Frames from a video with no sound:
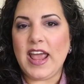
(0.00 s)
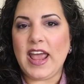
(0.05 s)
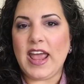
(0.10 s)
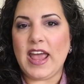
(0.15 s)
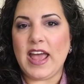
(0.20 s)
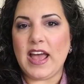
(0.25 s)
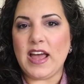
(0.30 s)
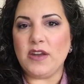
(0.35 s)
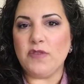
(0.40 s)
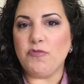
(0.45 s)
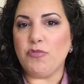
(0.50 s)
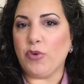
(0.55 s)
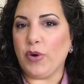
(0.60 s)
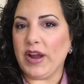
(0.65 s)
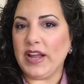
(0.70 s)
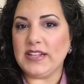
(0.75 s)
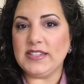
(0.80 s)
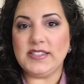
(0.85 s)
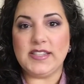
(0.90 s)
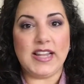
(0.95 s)
and
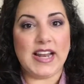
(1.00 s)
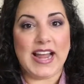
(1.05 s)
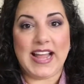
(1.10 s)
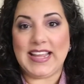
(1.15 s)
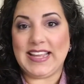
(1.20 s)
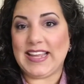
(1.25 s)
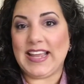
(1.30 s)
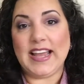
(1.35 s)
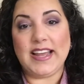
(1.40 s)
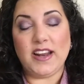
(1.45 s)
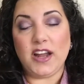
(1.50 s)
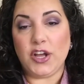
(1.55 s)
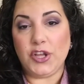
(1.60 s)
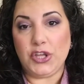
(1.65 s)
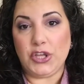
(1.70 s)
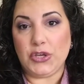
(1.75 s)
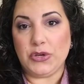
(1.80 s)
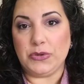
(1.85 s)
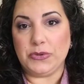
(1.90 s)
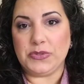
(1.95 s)
brands that I cannot
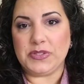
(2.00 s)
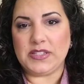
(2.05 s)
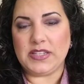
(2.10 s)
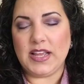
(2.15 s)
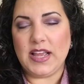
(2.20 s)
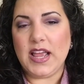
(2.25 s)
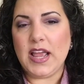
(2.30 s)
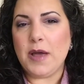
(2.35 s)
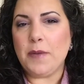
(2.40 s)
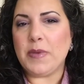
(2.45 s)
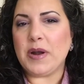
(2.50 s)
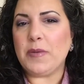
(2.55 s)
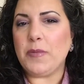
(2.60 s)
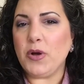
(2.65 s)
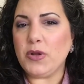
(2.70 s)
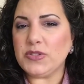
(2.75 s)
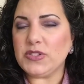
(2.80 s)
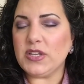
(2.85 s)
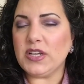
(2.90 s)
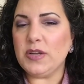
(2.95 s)
use. But I'm
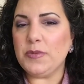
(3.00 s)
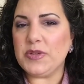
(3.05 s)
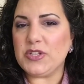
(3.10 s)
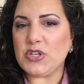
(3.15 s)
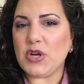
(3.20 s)
also going to be